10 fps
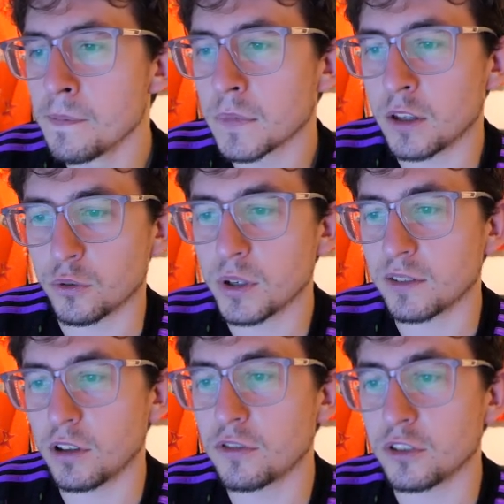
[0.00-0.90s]

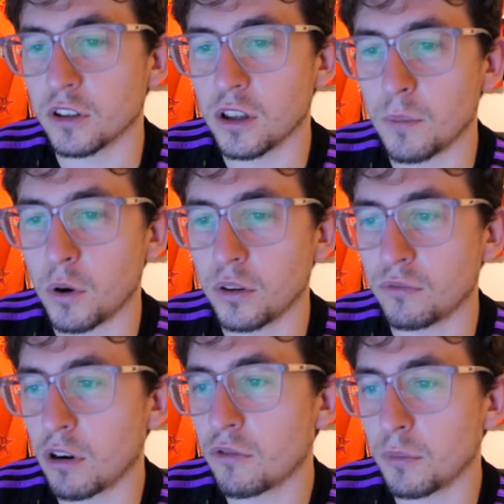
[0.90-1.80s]
27 losses, a lot more
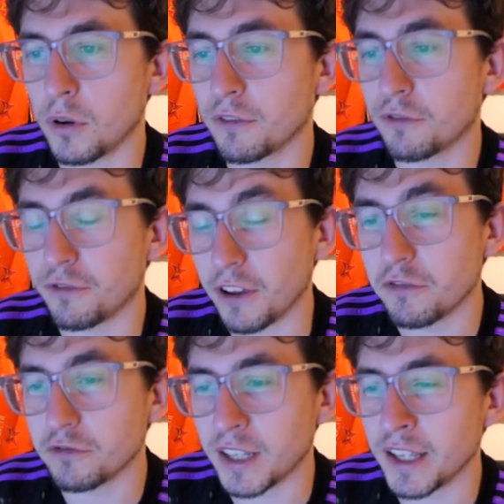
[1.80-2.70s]
than Rotherham, who had
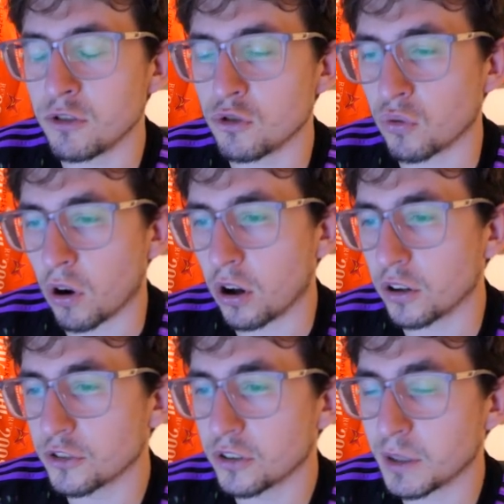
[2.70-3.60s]
15
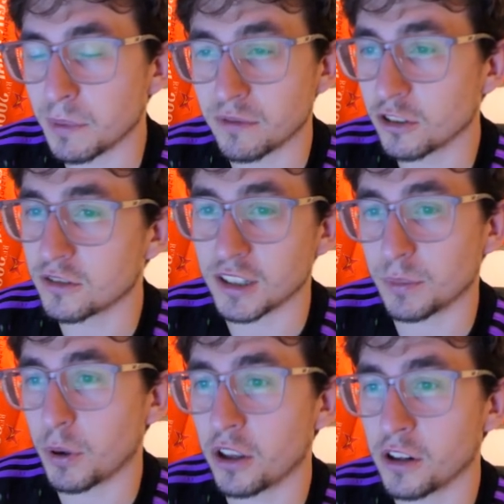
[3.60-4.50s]
draws. They'll be just
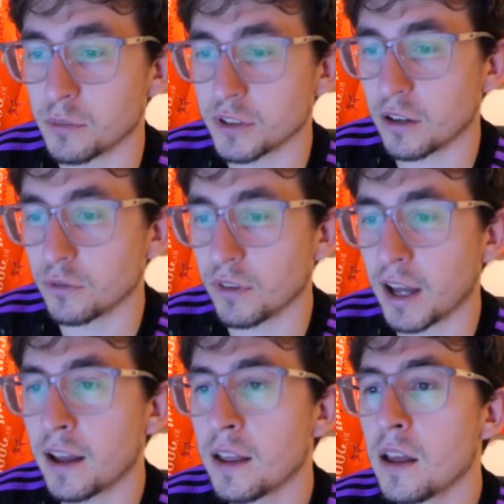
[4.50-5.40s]
disappointed in themselves with
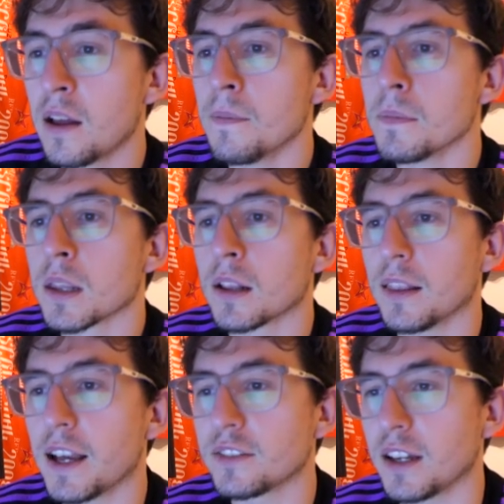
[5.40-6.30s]
that.
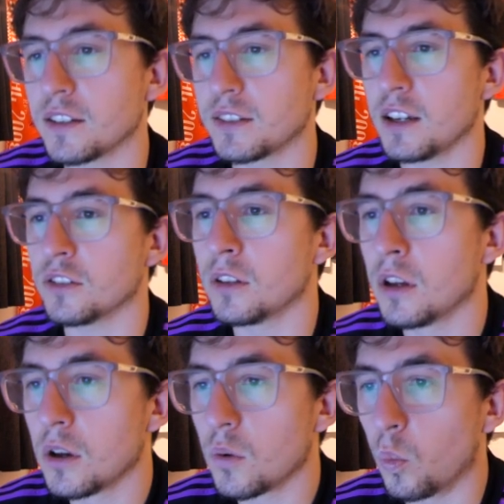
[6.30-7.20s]
Last day of the season,
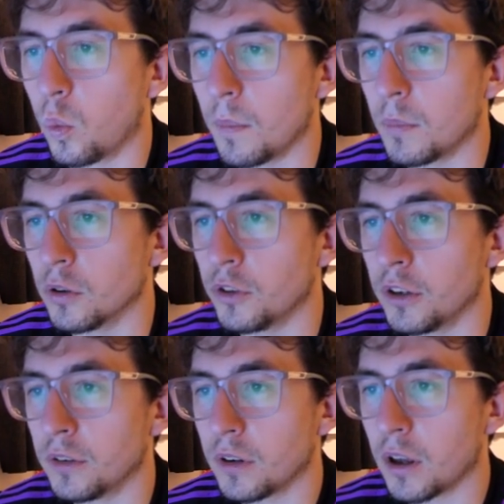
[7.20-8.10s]

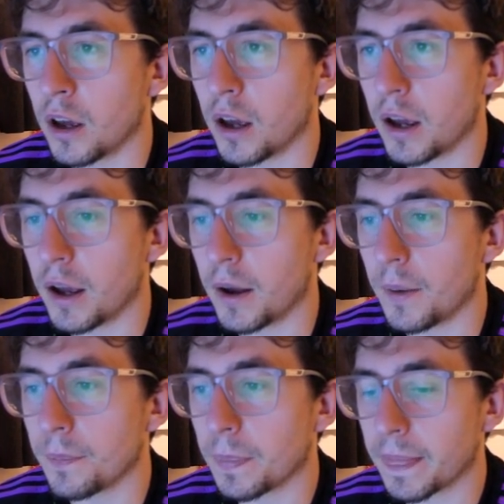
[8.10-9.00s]
Wimbledon
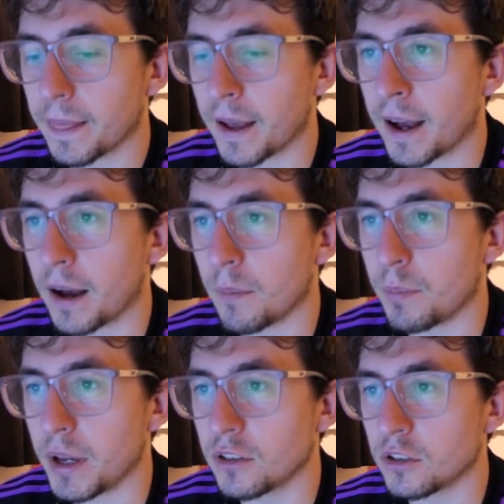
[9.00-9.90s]
are
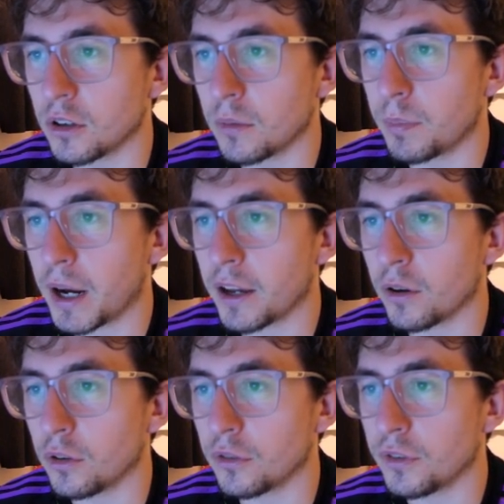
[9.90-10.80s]
beaten by
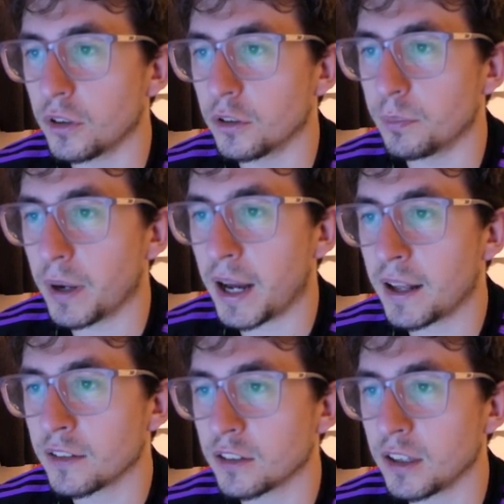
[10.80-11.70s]
Huddersfield.
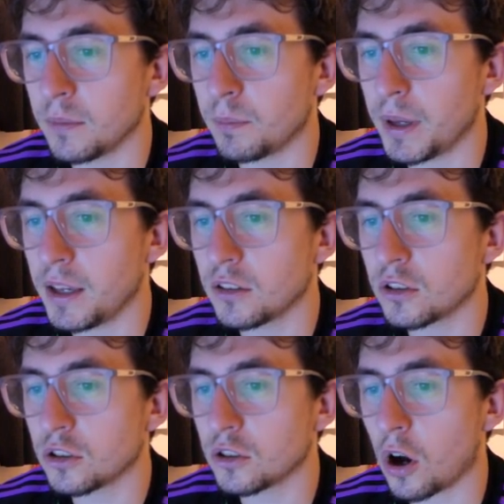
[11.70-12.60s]
Barnsley beat
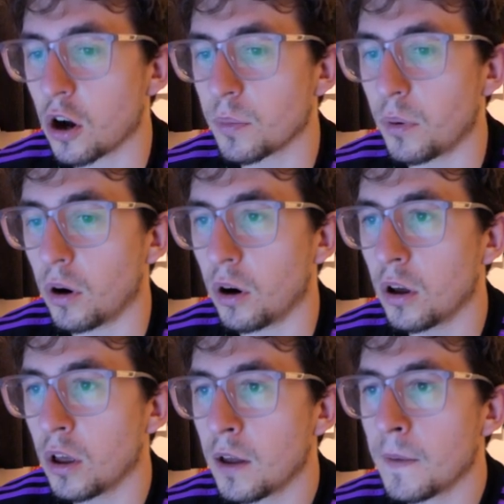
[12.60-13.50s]

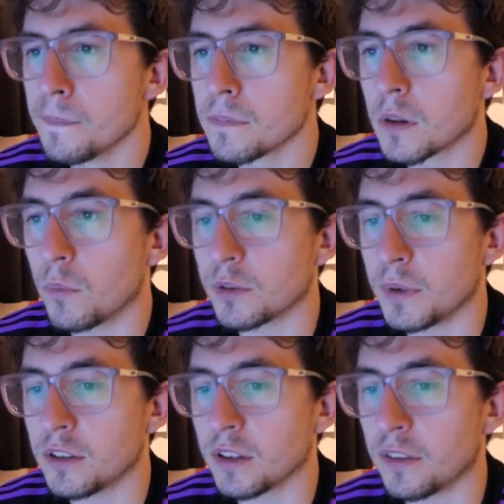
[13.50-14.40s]
Stockport, which
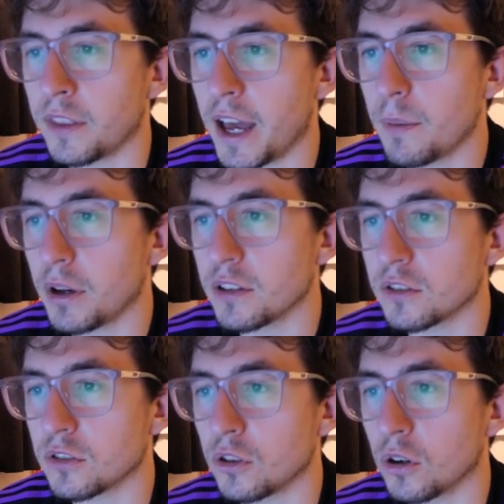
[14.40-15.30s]
means that their place
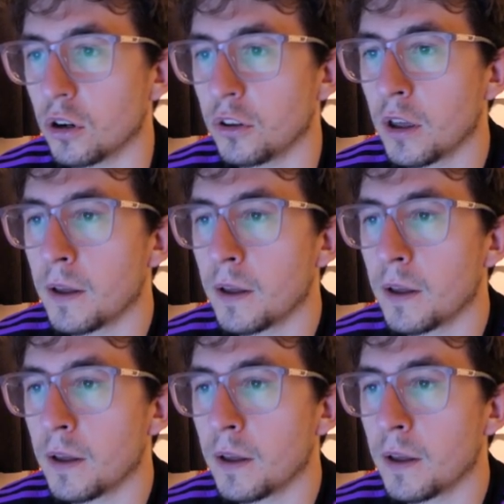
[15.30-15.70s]
is secured.